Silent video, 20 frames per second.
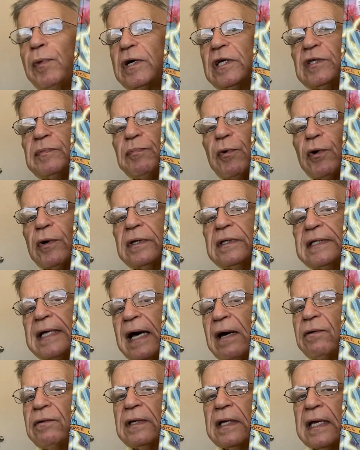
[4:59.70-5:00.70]
book is broken
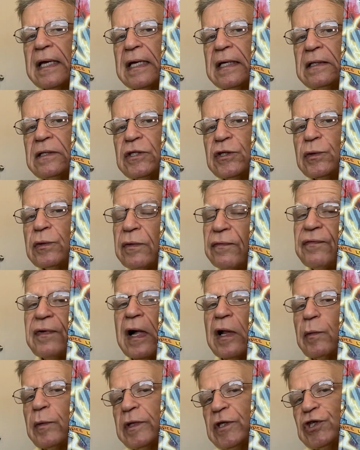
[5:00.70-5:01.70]
down into the
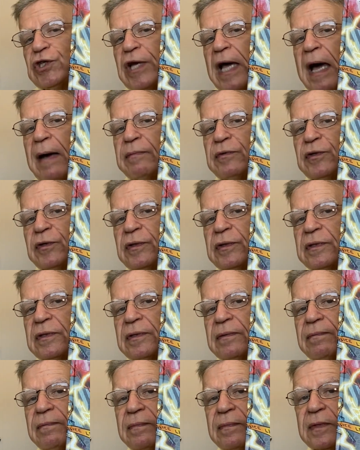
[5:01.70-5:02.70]
following
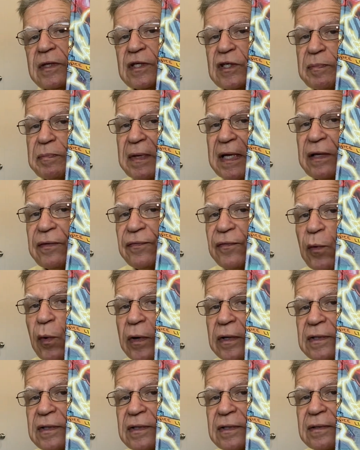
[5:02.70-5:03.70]
chapters: The Speed
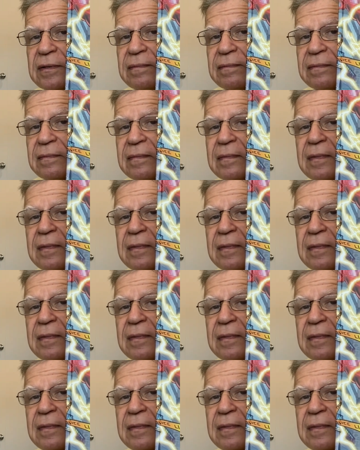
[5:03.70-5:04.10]
Force,